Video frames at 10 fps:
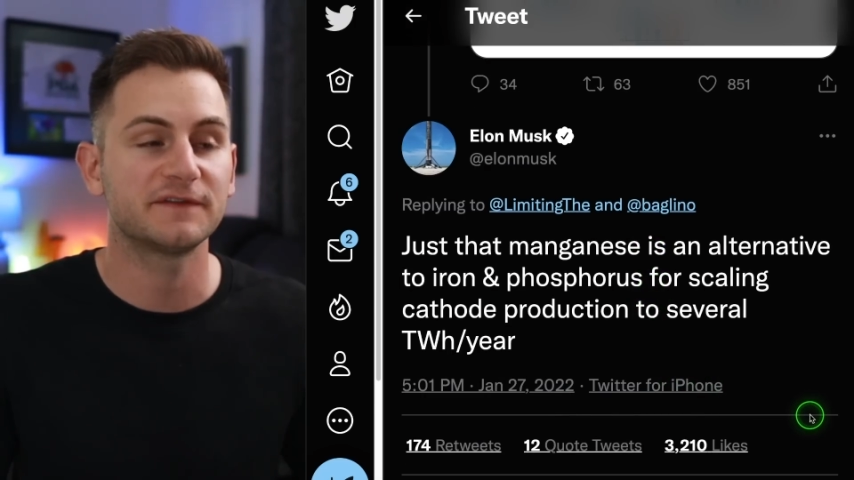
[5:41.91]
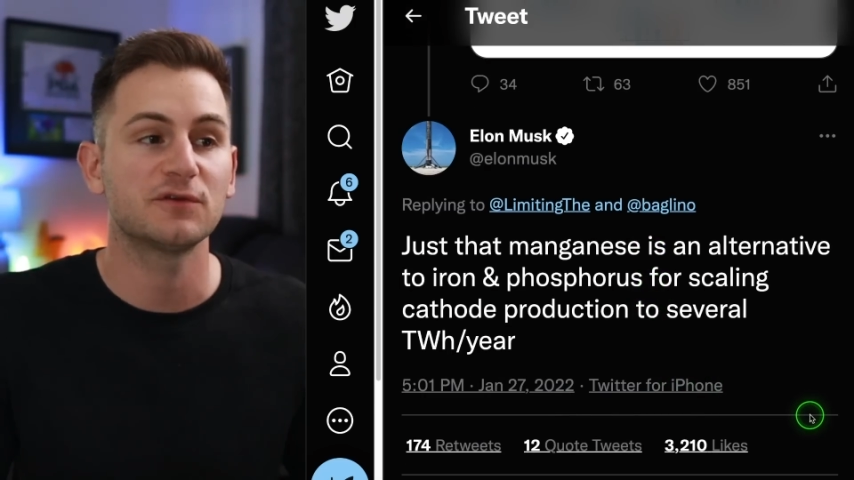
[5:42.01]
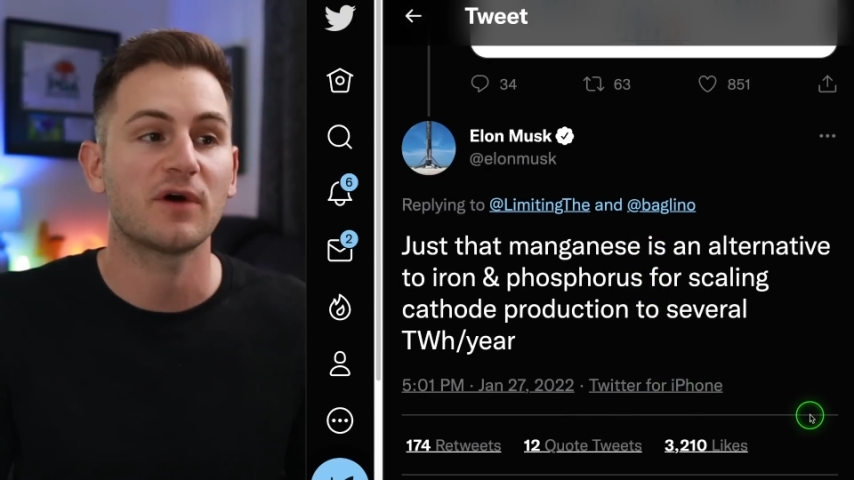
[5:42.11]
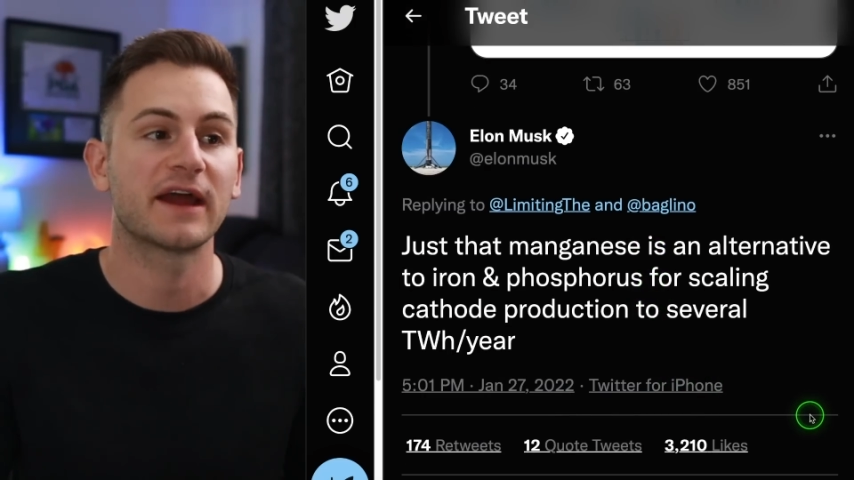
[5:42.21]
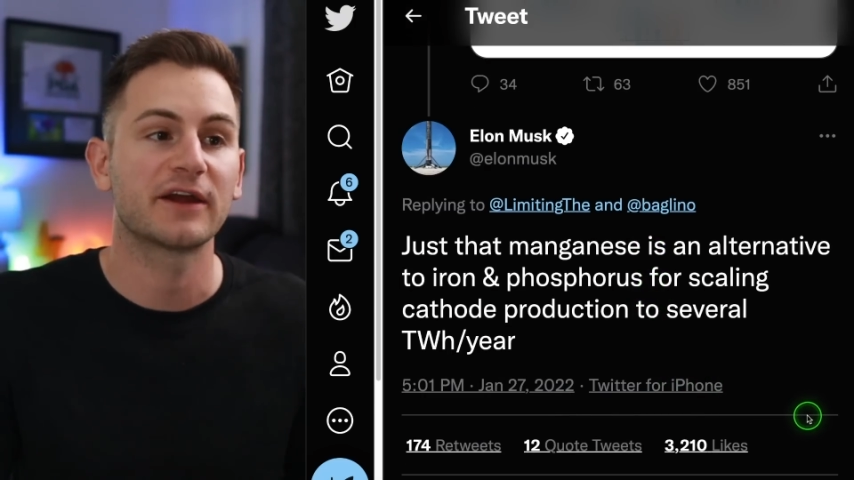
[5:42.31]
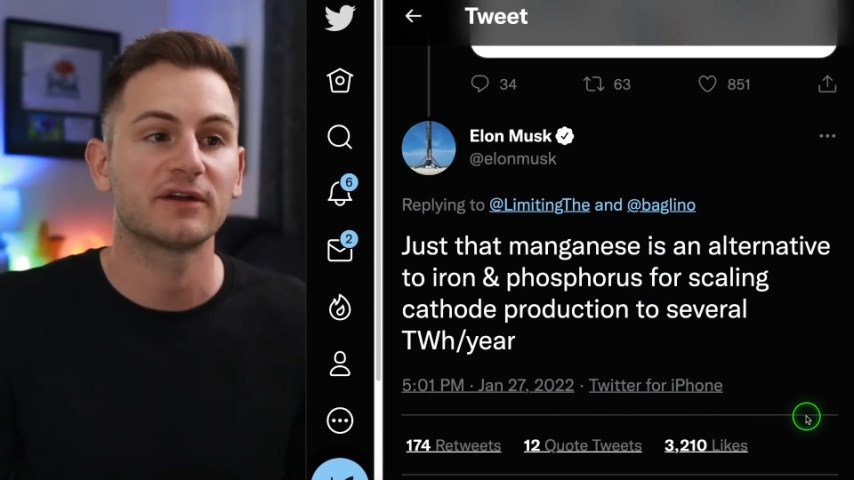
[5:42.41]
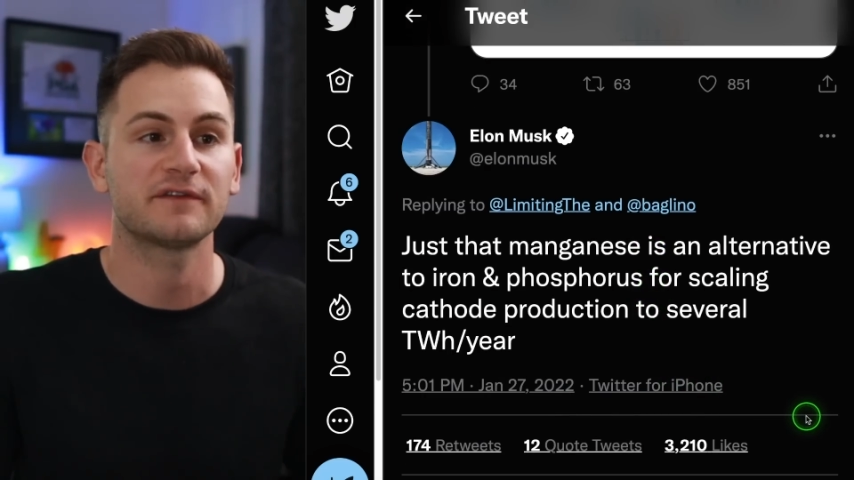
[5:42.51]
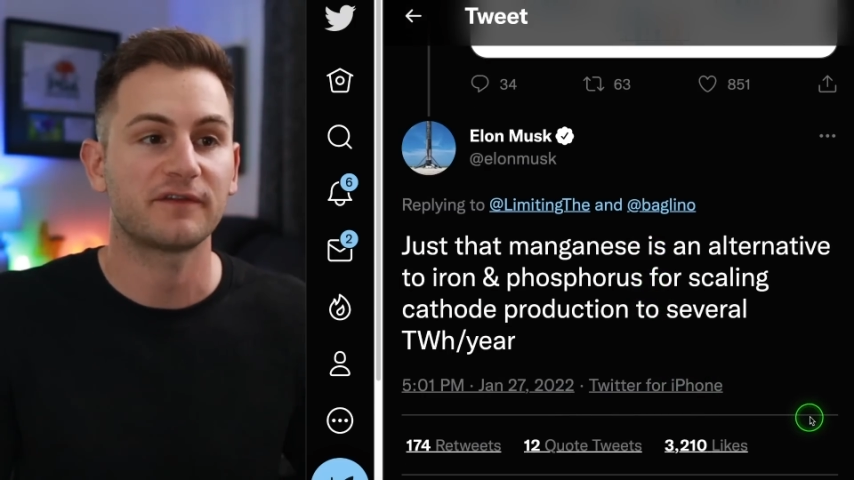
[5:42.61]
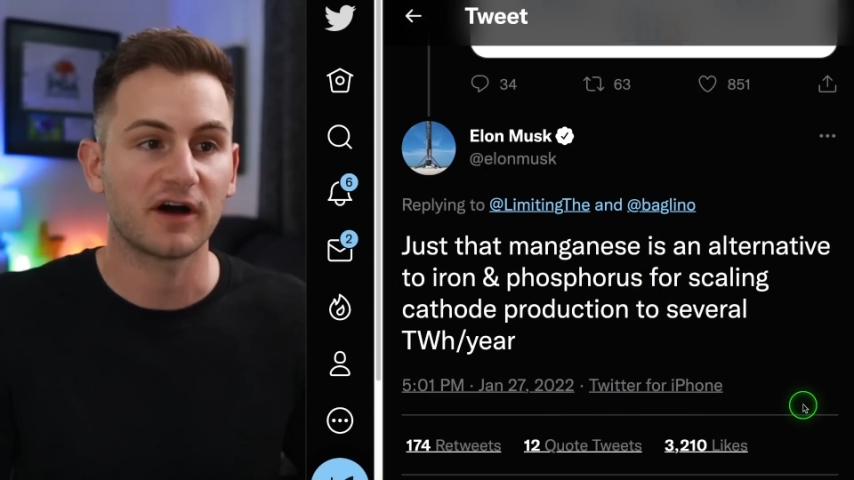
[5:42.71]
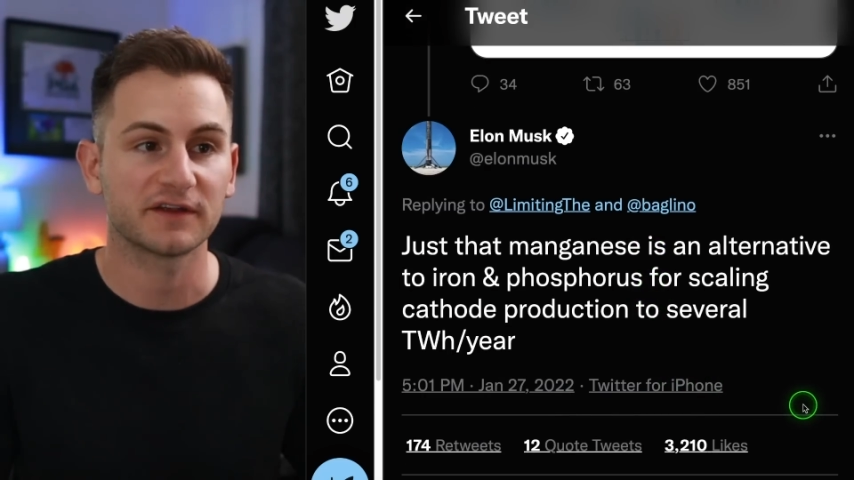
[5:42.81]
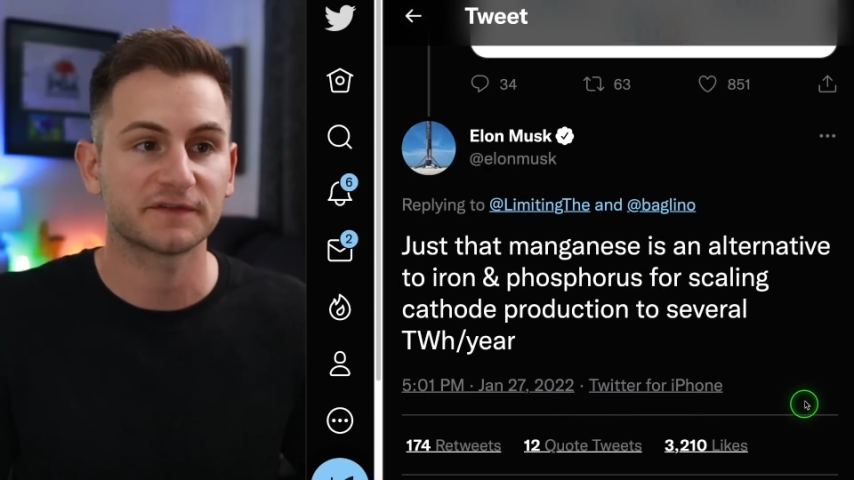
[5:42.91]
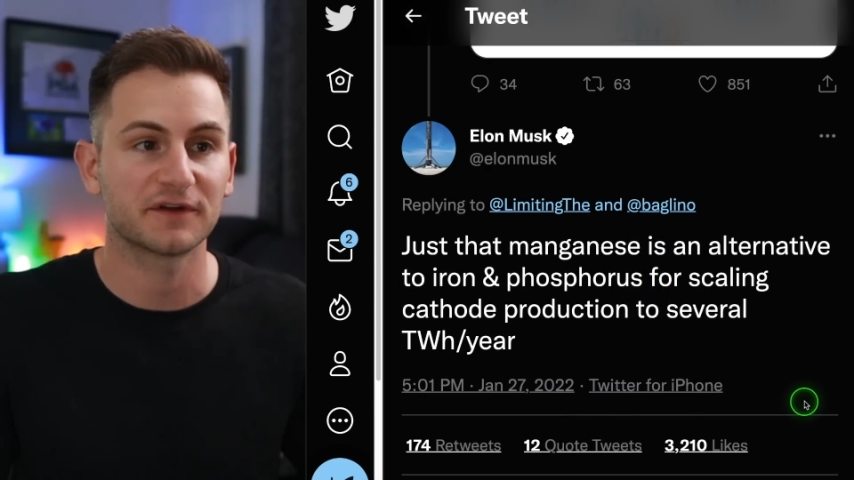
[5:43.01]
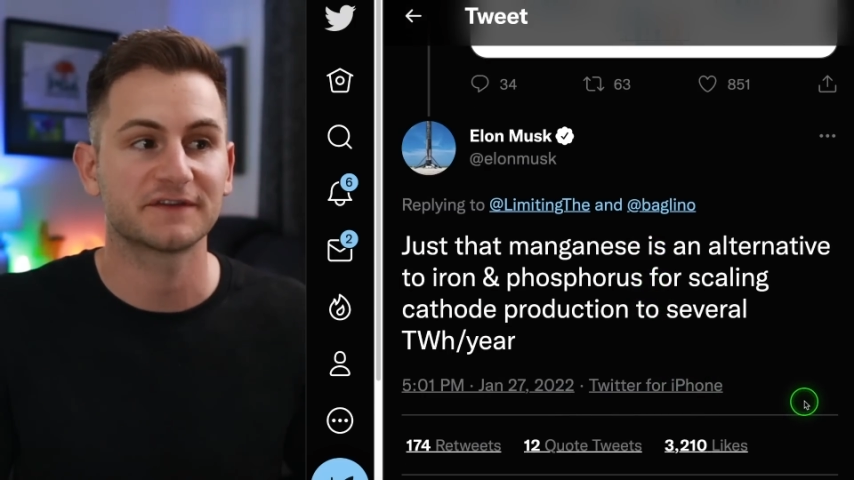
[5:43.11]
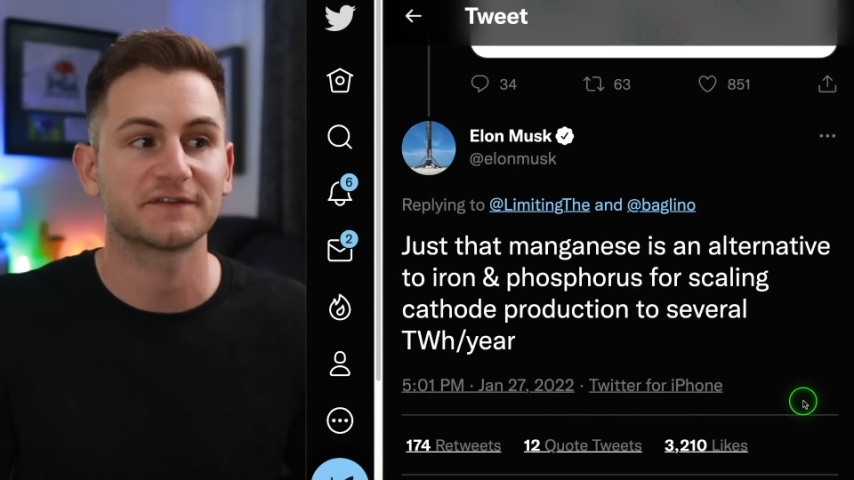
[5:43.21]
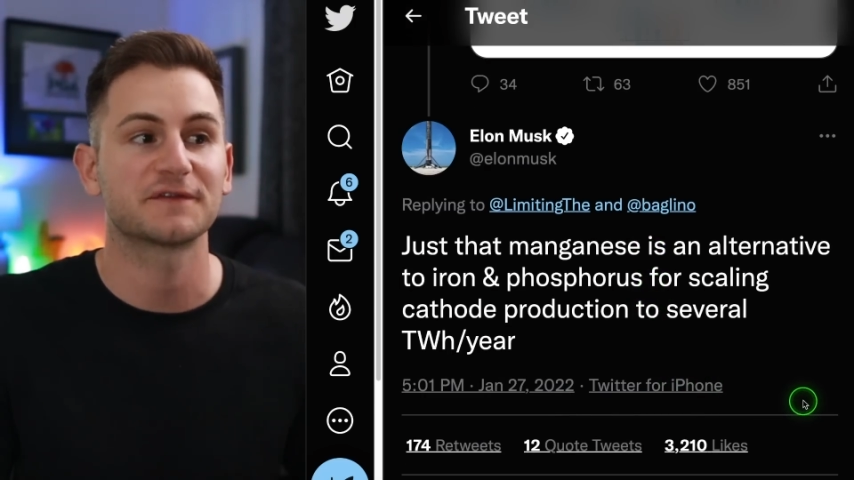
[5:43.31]
to iron and
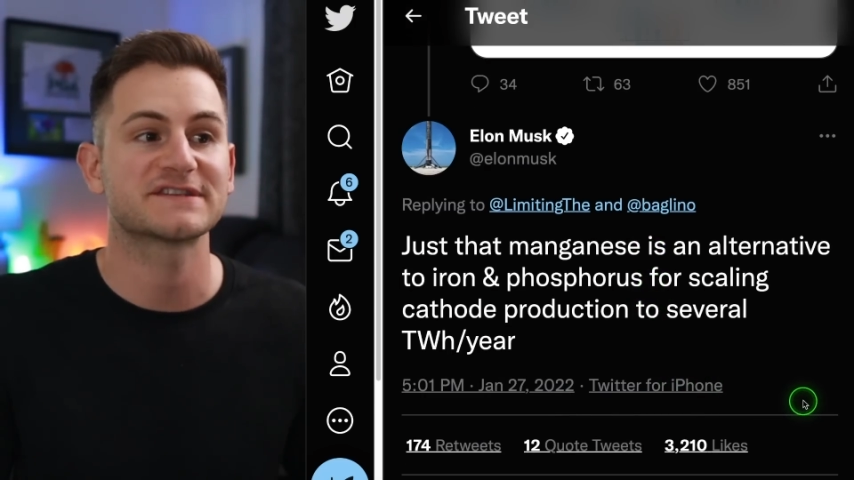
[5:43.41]
phosphorus for